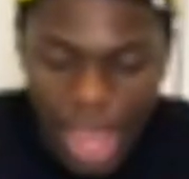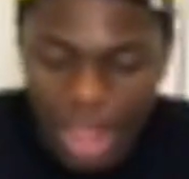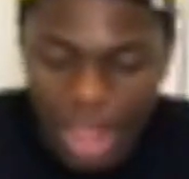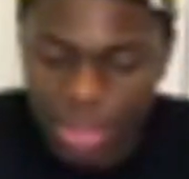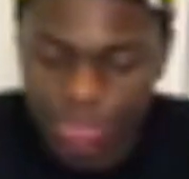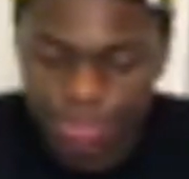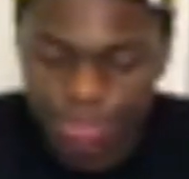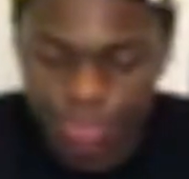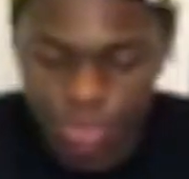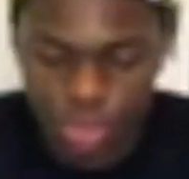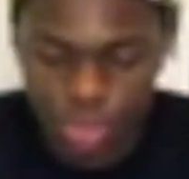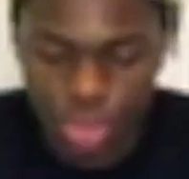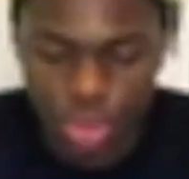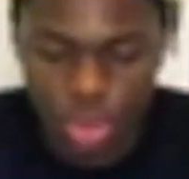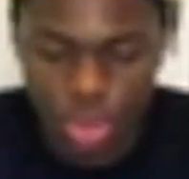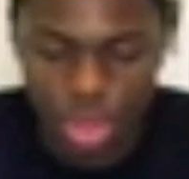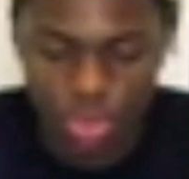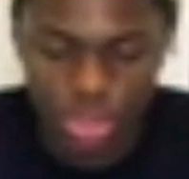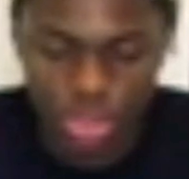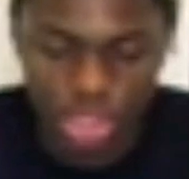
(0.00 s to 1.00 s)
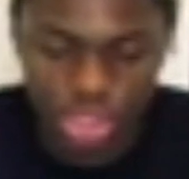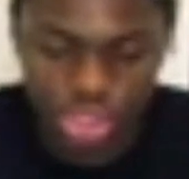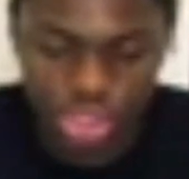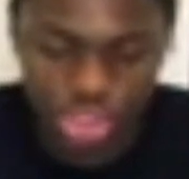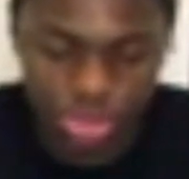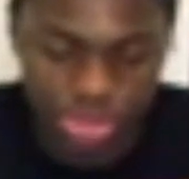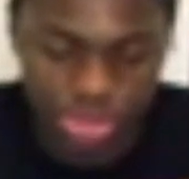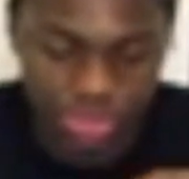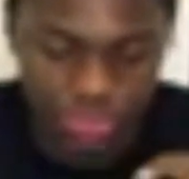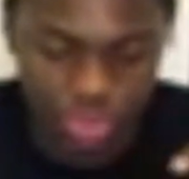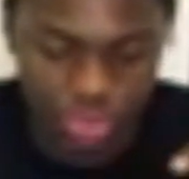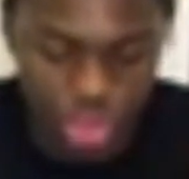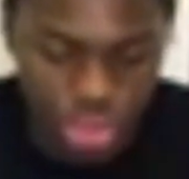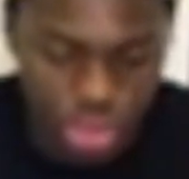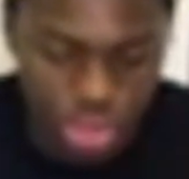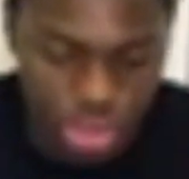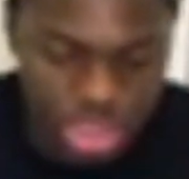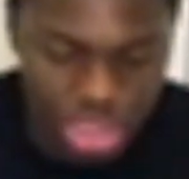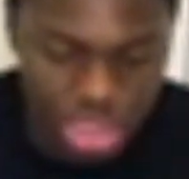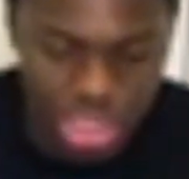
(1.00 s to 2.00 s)
And so, relationship is
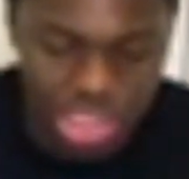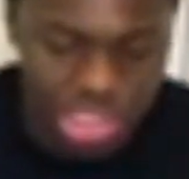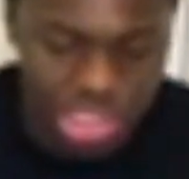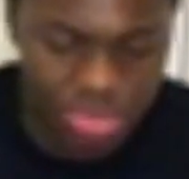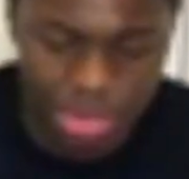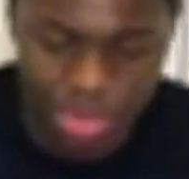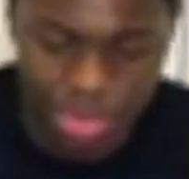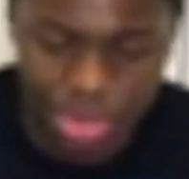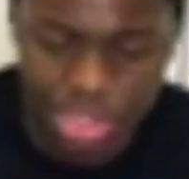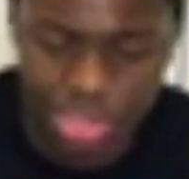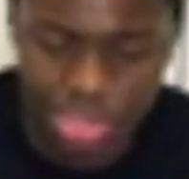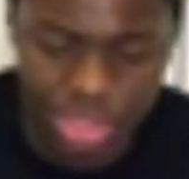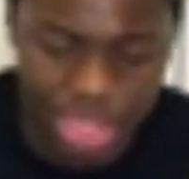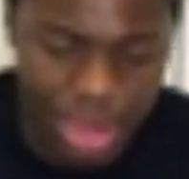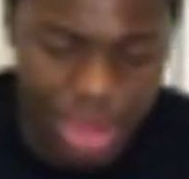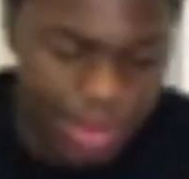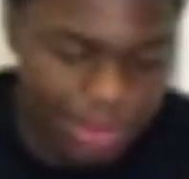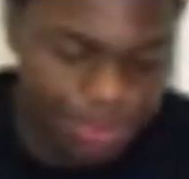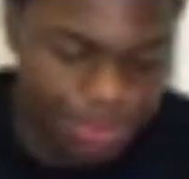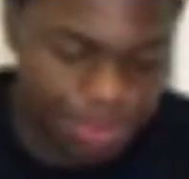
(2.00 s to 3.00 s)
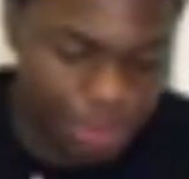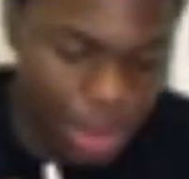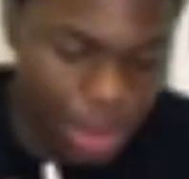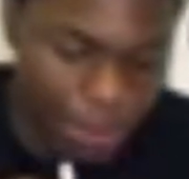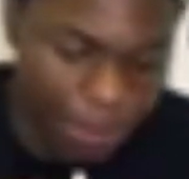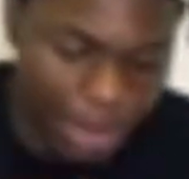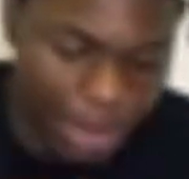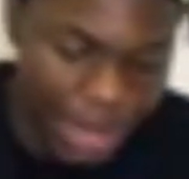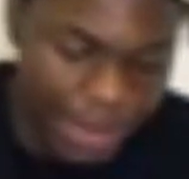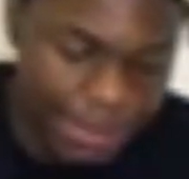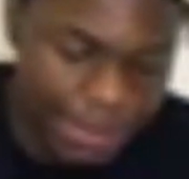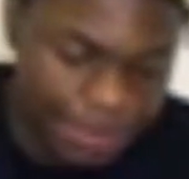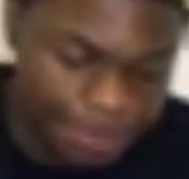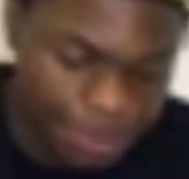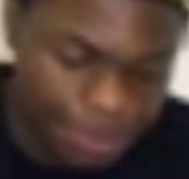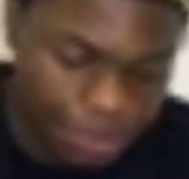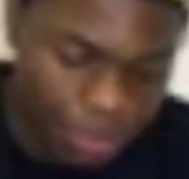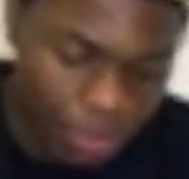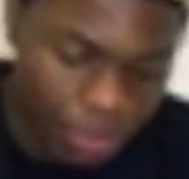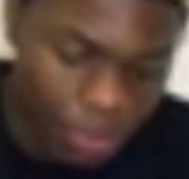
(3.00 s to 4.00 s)
virtually the least of my worries right now. But
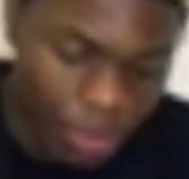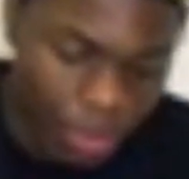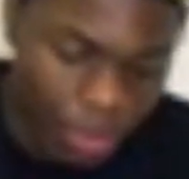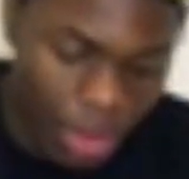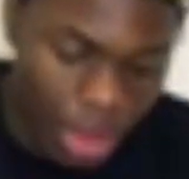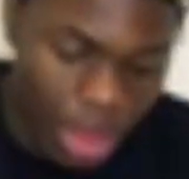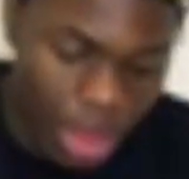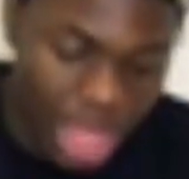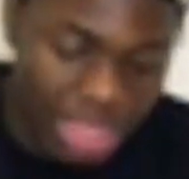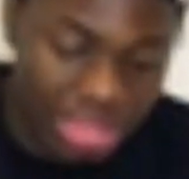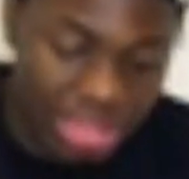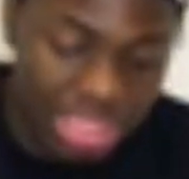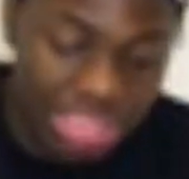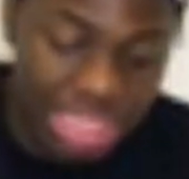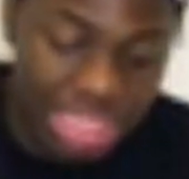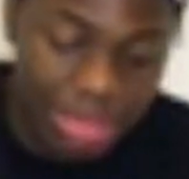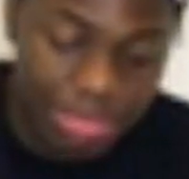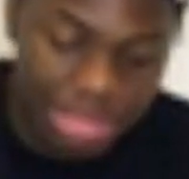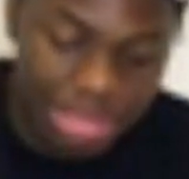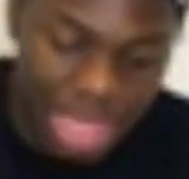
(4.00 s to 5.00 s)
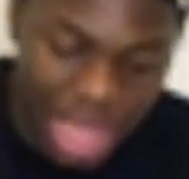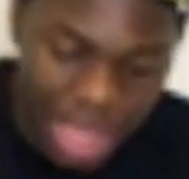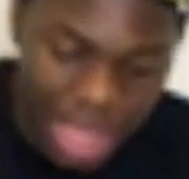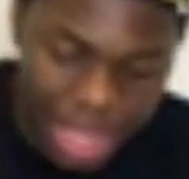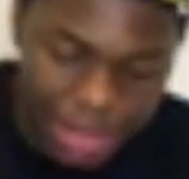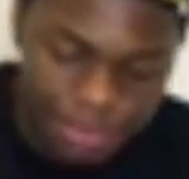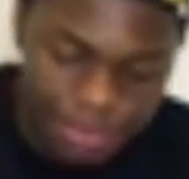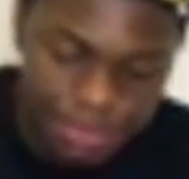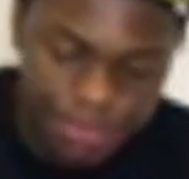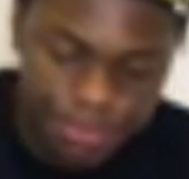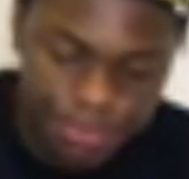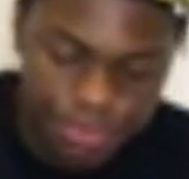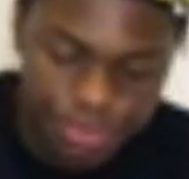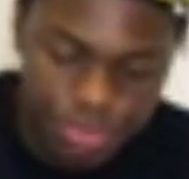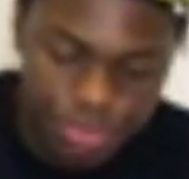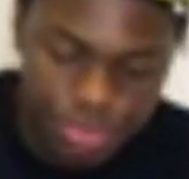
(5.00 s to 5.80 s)
at the same time,